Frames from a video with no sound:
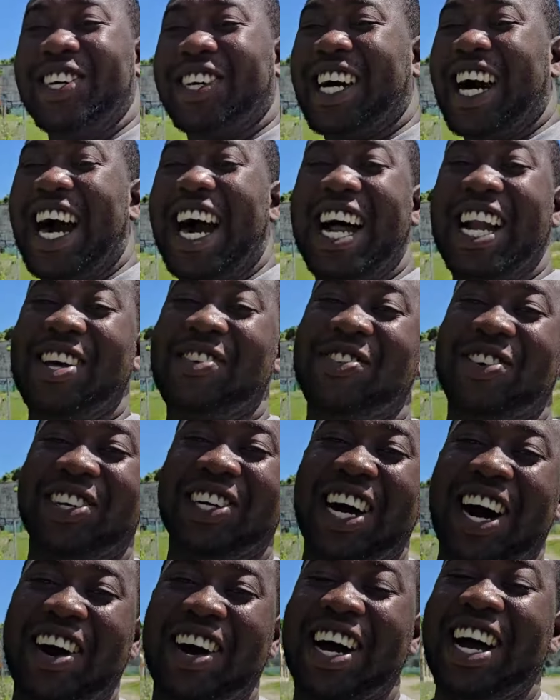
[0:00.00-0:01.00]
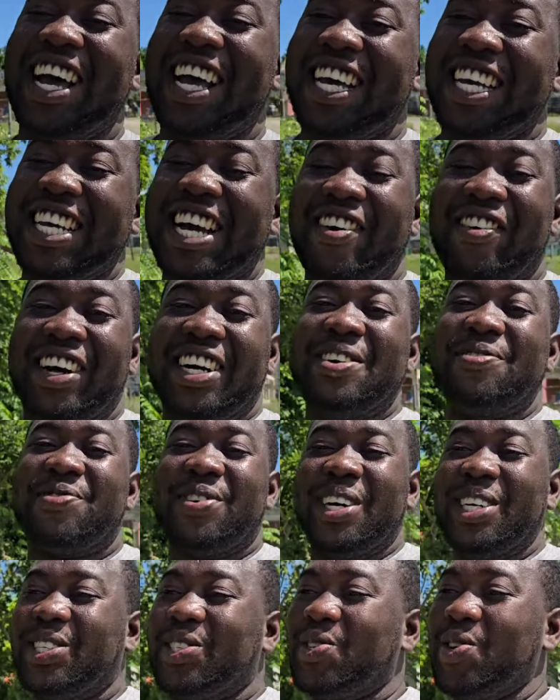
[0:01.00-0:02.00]
to call him, you have a
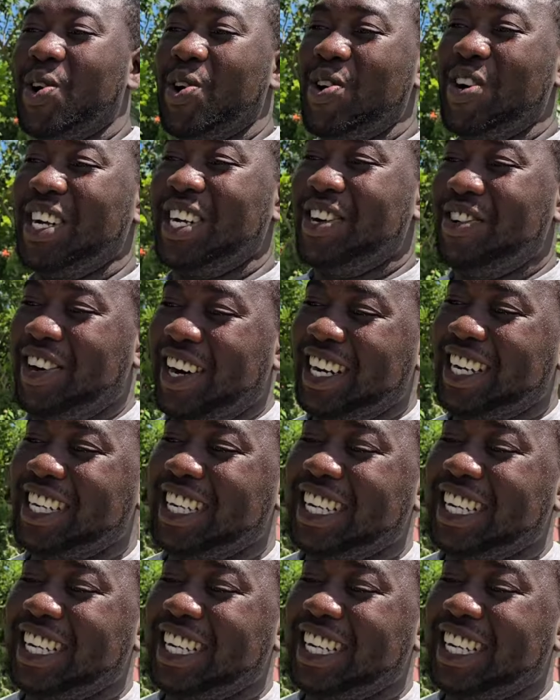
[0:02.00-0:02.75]
different story, you know, man.